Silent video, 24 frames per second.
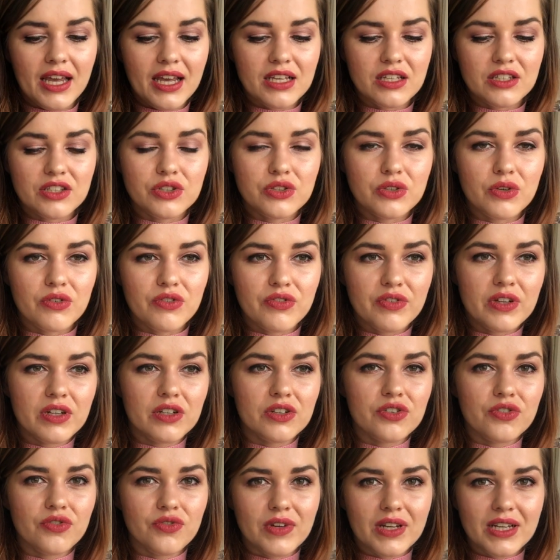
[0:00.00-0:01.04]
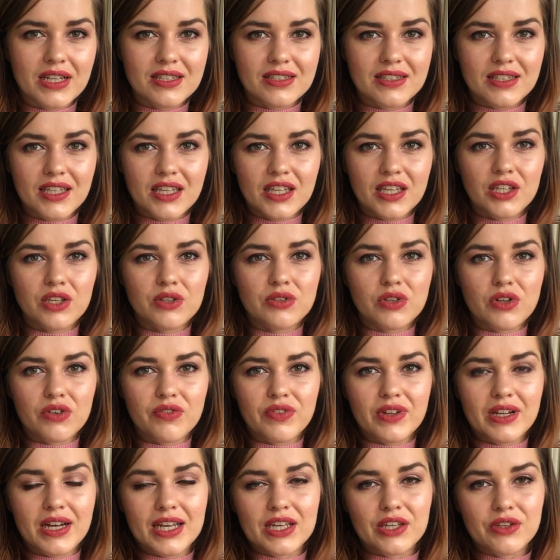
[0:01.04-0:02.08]
You don't feel greasy, you don't
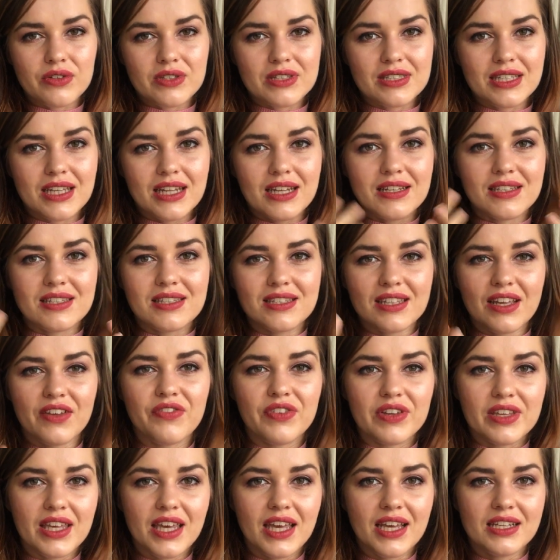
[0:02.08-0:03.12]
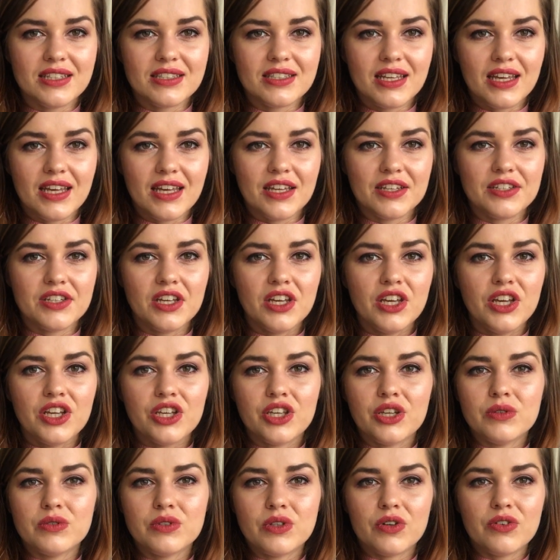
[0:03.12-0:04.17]
feel like your skin's suffocated,
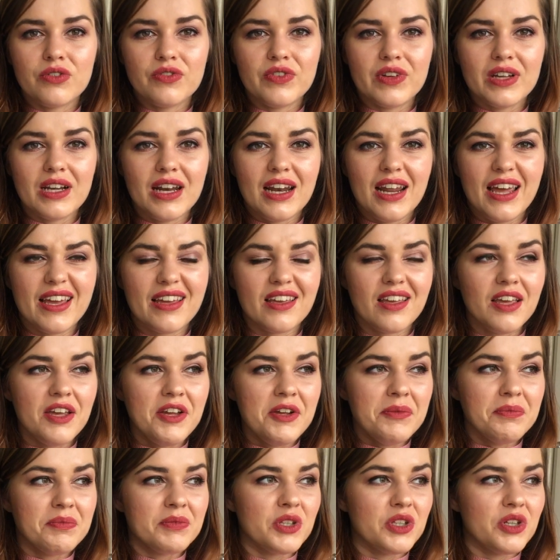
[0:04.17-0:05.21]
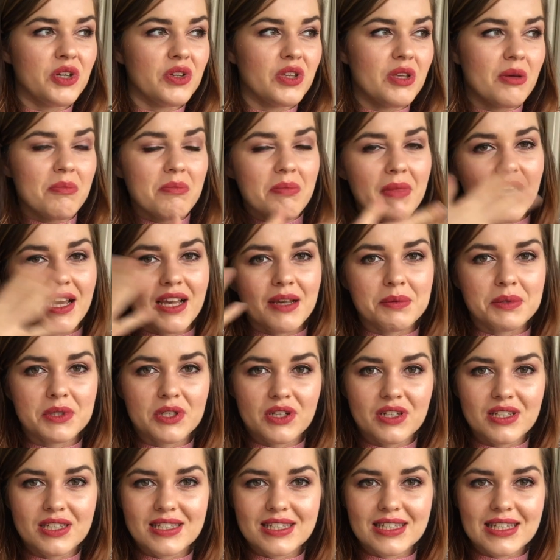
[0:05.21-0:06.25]
you don't feel like, you know, your makeup's
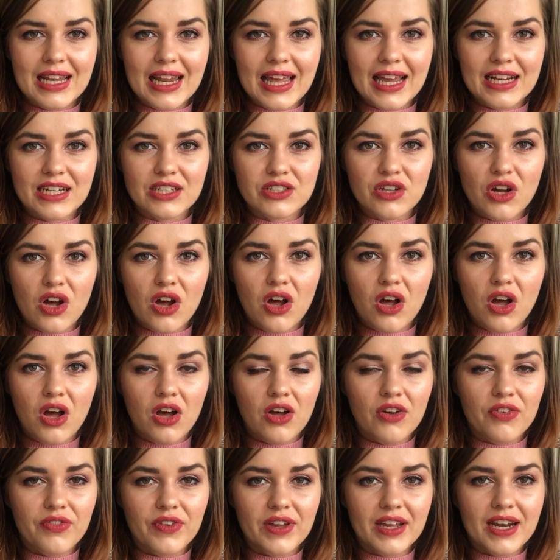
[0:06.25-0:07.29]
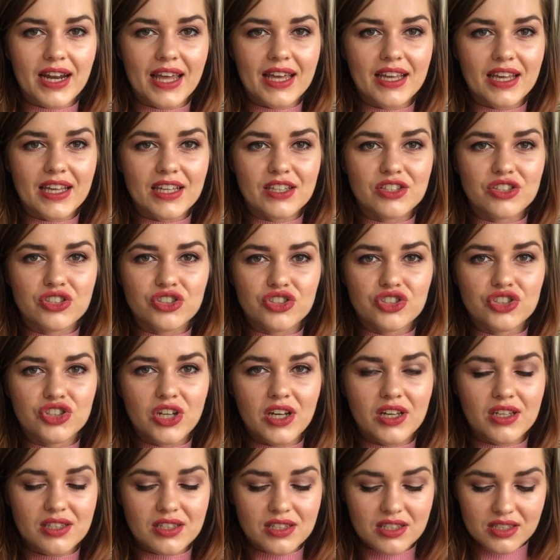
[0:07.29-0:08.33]
gonna slide off. Like, it's
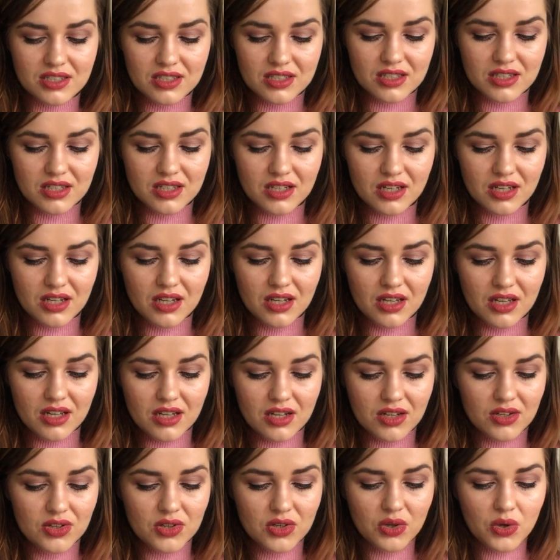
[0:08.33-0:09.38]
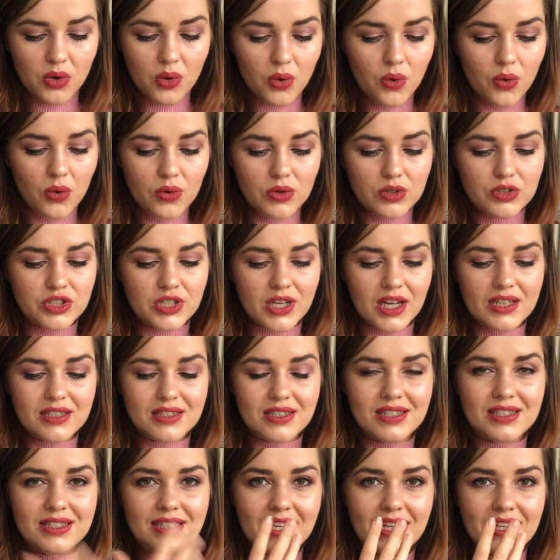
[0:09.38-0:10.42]
just gorgeous.
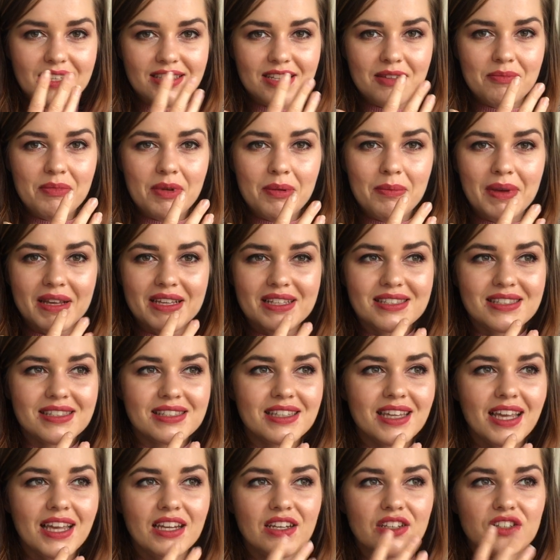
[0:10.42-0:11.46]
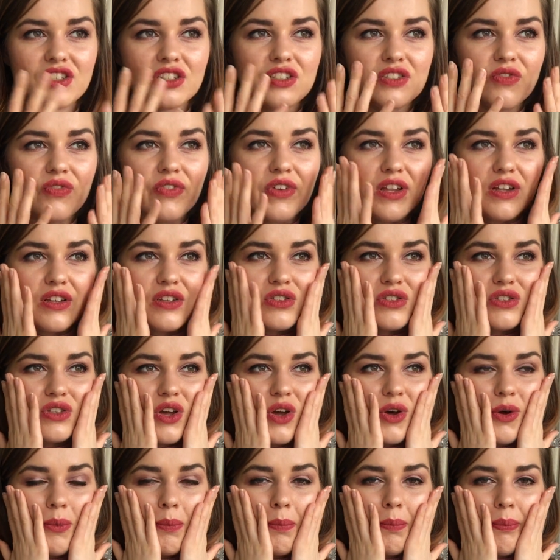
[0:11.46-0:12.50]
It sinks in, but my skin just feels
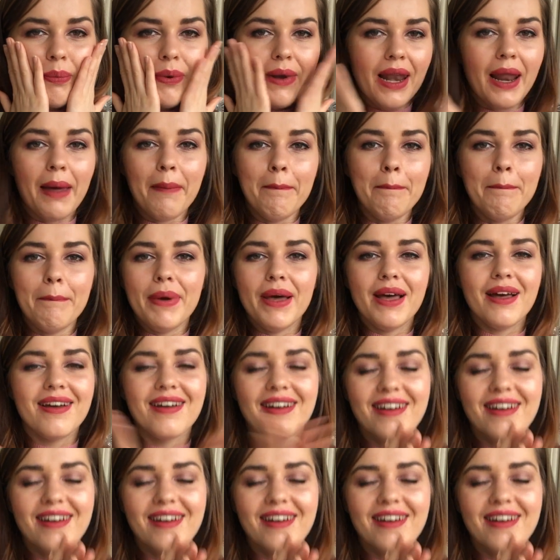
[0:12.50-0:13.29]
so plump.